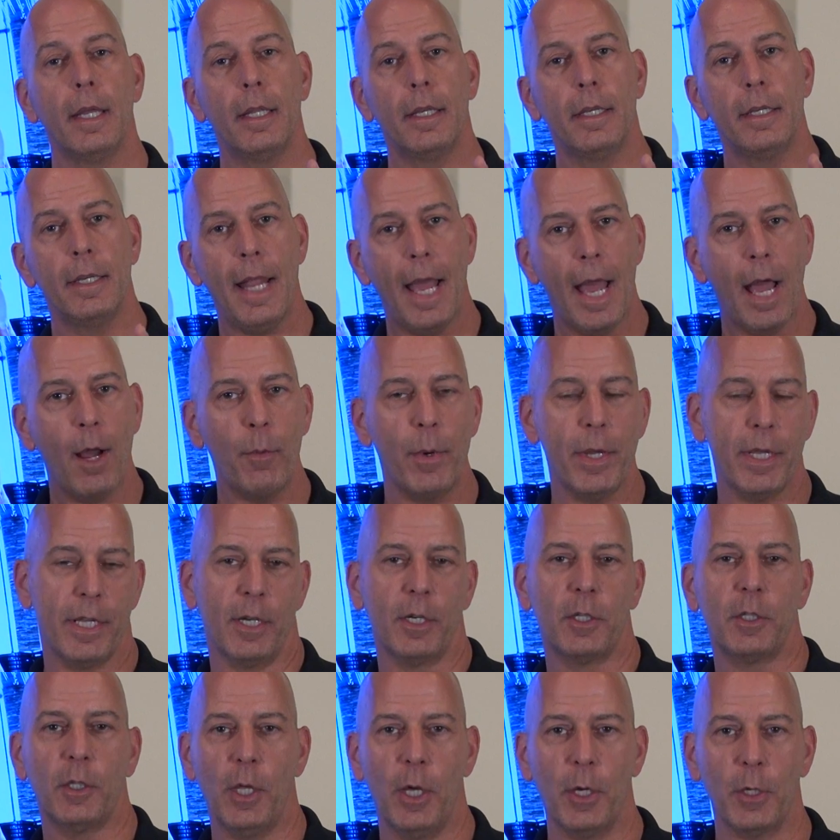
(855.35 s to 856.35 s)
Now we
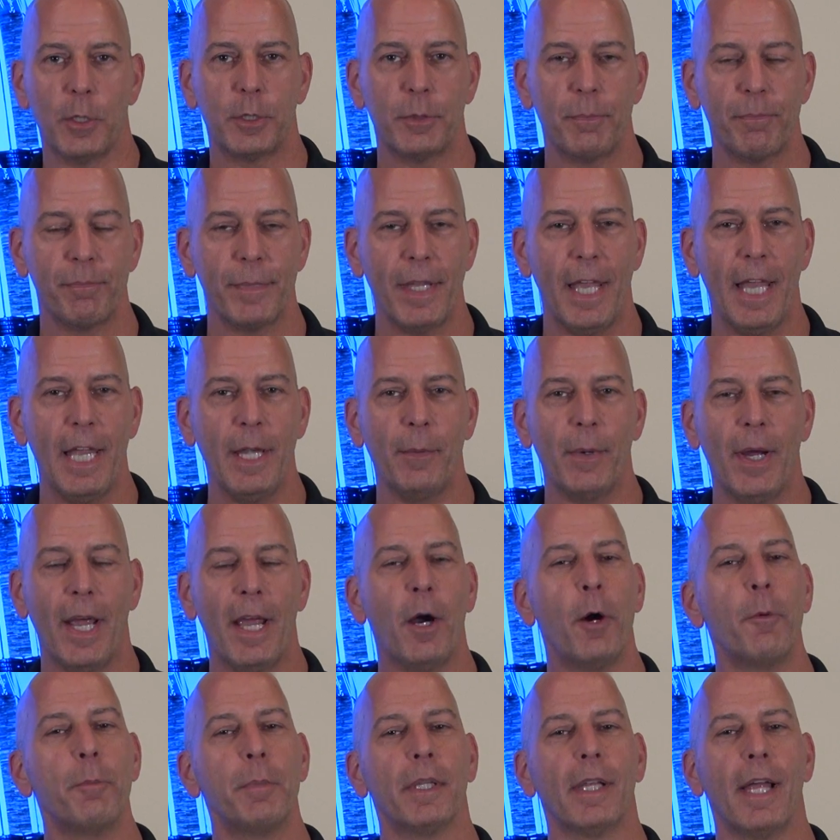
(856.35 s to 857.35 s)
can close. Anyway, I
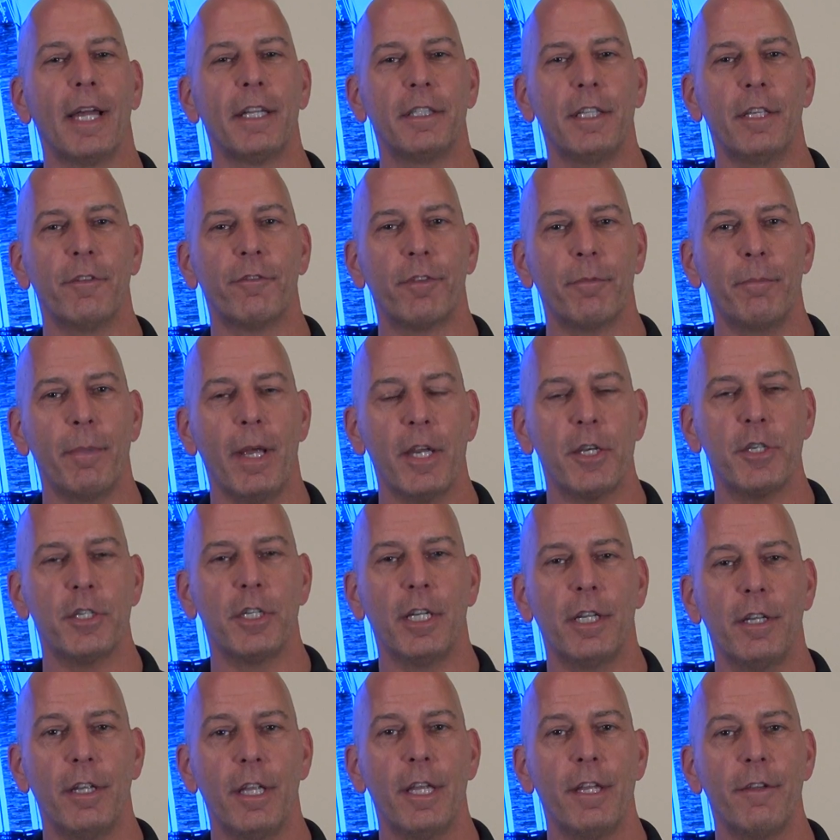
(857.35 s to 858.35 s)
hope you like the information.